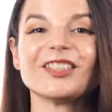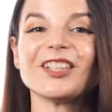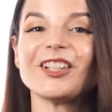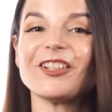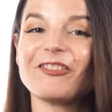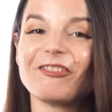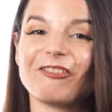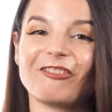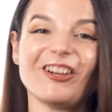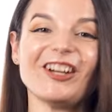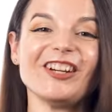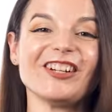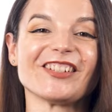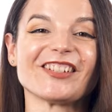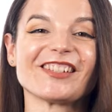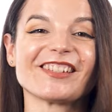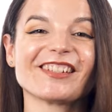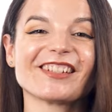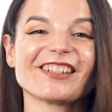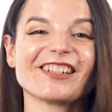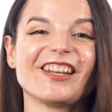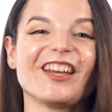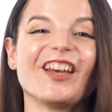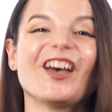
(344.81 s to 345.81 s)

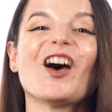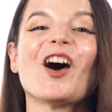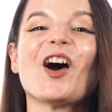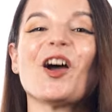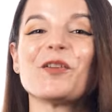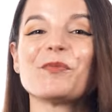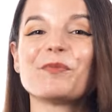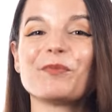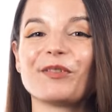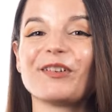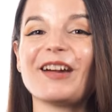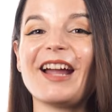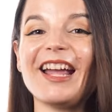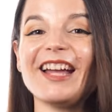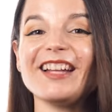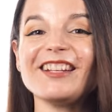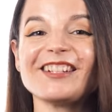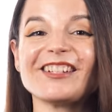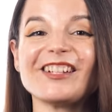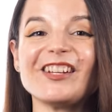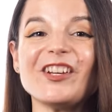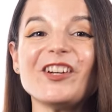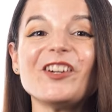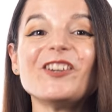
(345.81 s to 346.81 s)
First, our brand
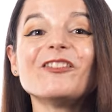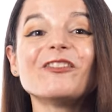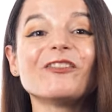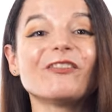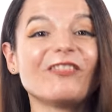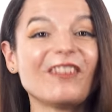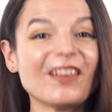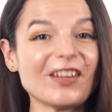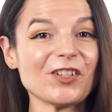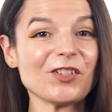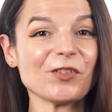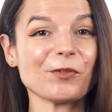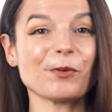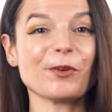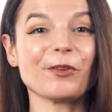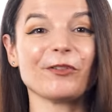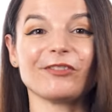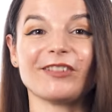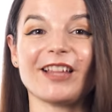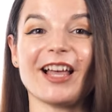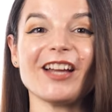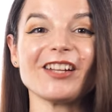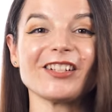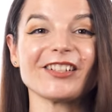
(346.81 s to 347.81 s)
new visual
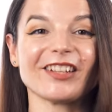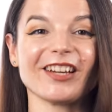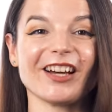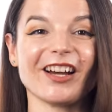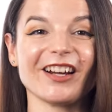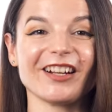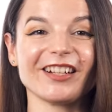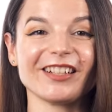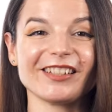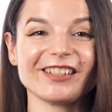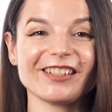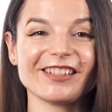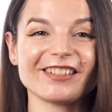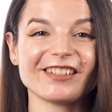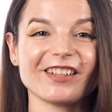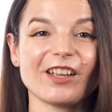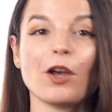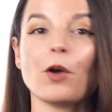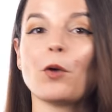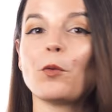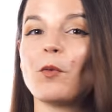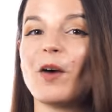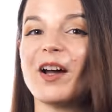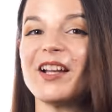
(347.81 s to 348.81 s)
flashcards.
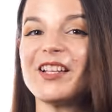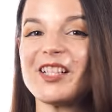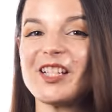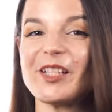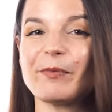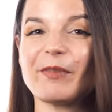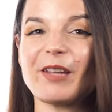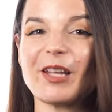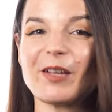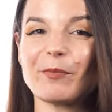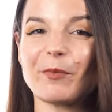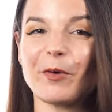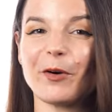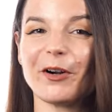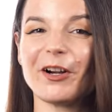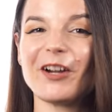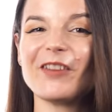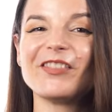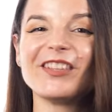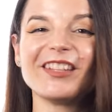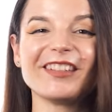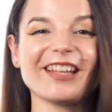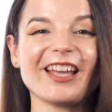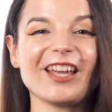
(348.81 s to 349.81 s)
Want to speak more of
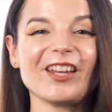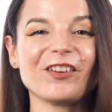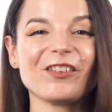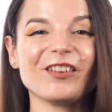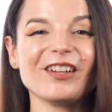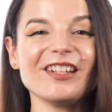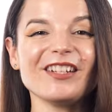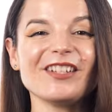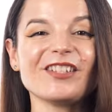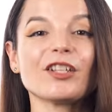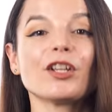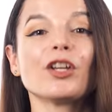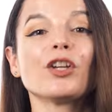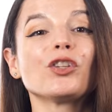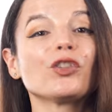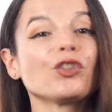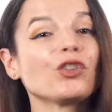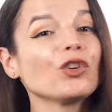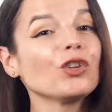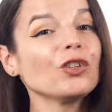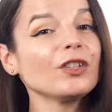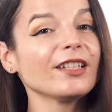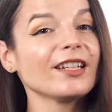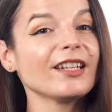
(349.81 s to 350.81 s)
the language?
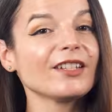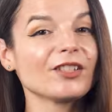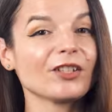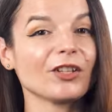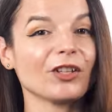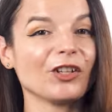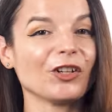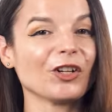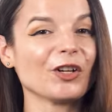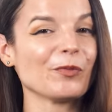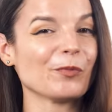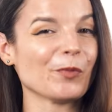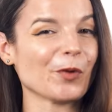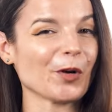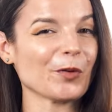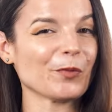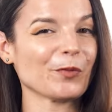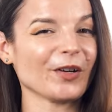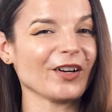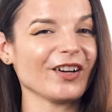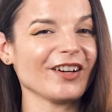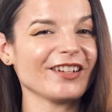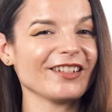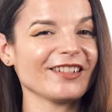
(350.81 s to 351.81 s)
You'll need to learn more
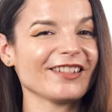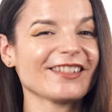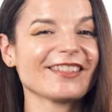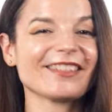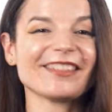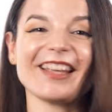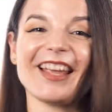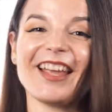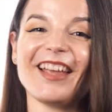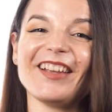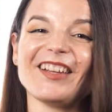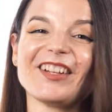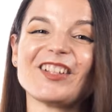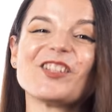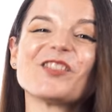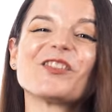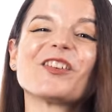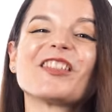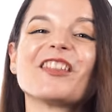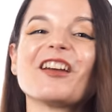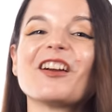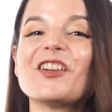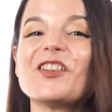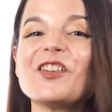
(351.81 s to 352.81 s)
words. And
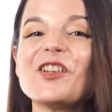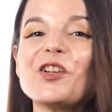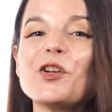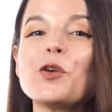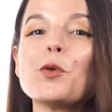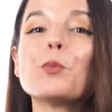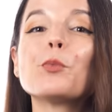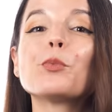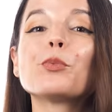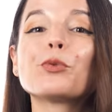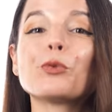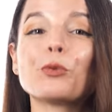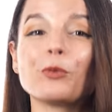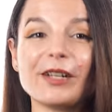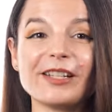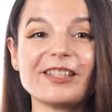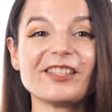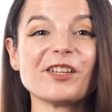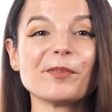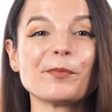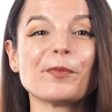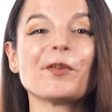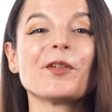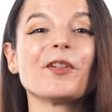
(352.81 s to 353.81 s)
with our new
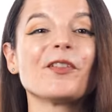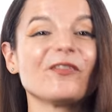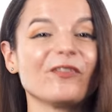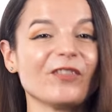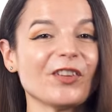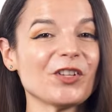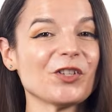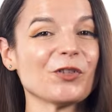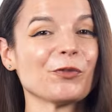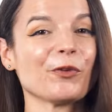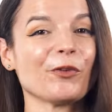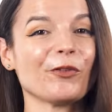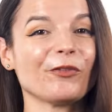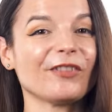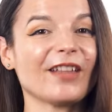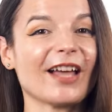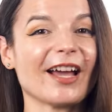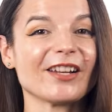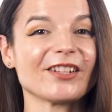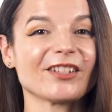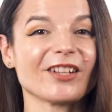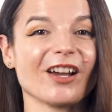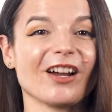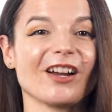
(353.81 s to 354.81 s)
printable visual
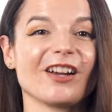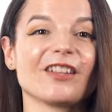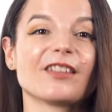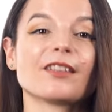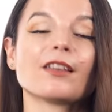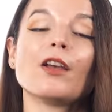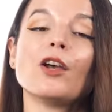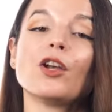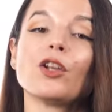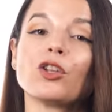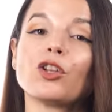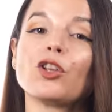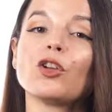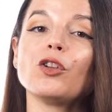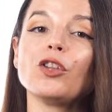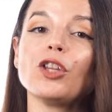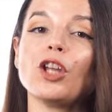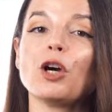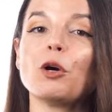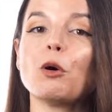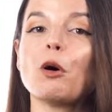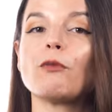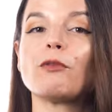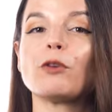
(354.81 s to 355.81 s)
flashcards, you'll
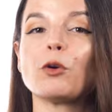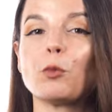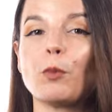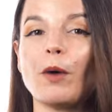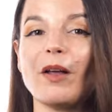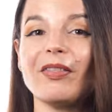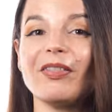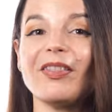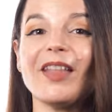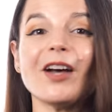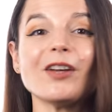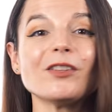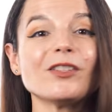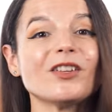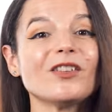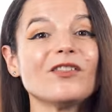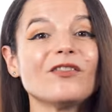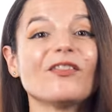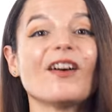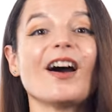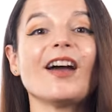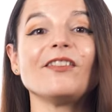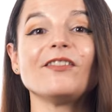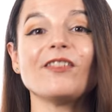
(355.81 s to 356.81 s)
know over
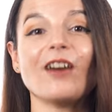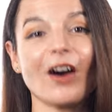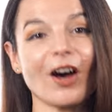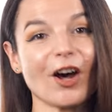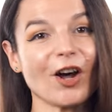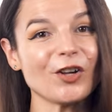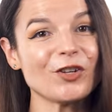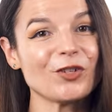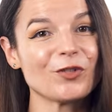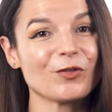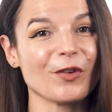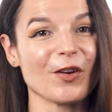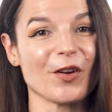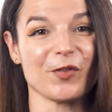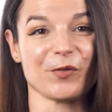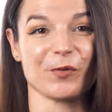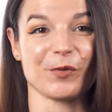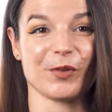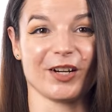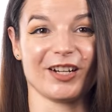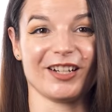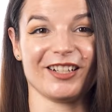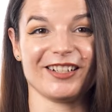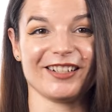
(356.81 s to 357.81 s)
1,500
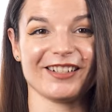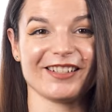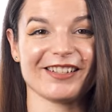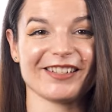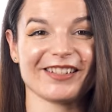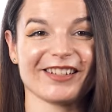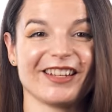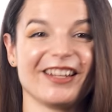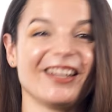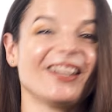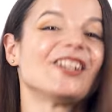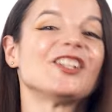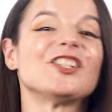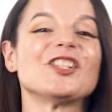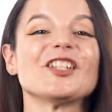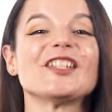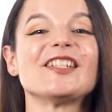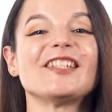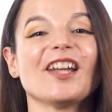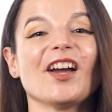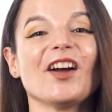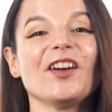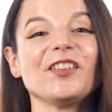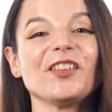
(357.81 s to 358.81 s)
words. Just
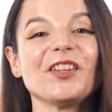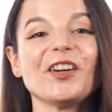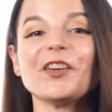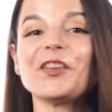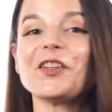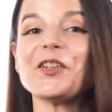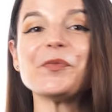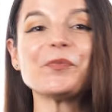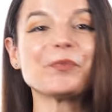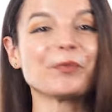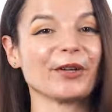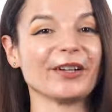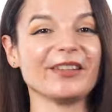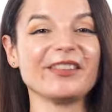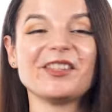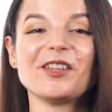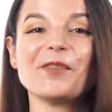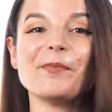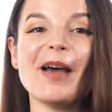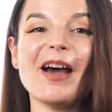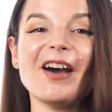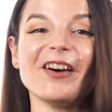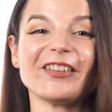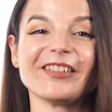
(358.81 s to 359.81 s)
download and print them
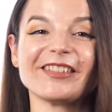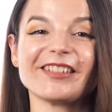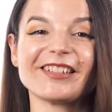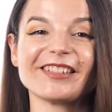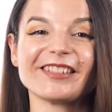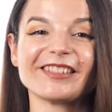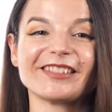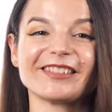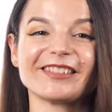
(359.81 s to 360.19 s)
out.